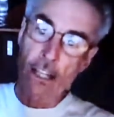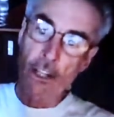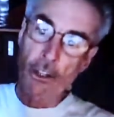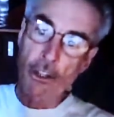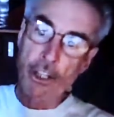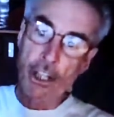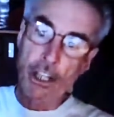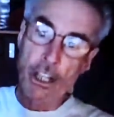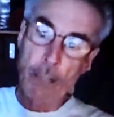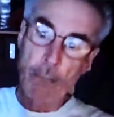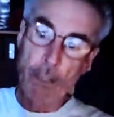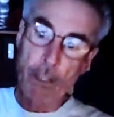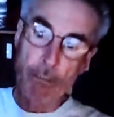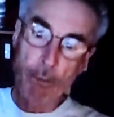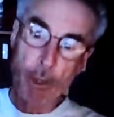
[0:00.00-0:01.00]
gilding
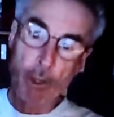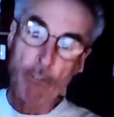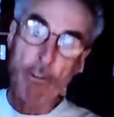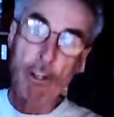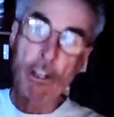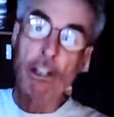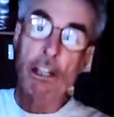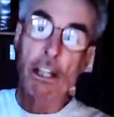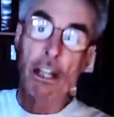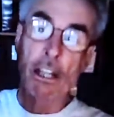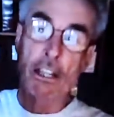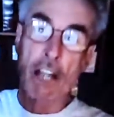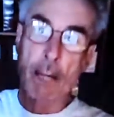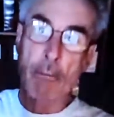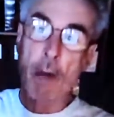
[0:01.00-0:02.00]
them as perfectly
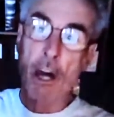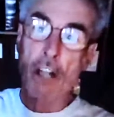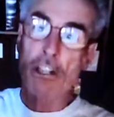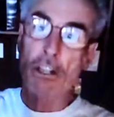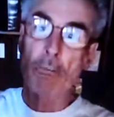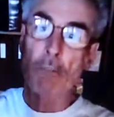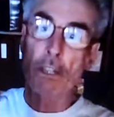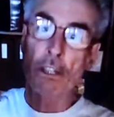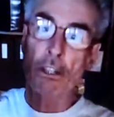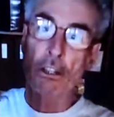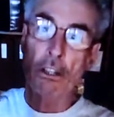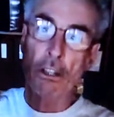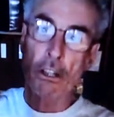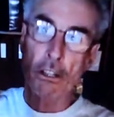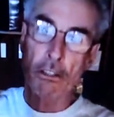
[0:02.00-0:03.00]
as I possibly
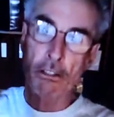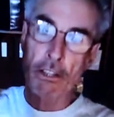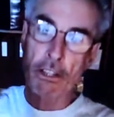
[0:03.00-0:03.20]
could.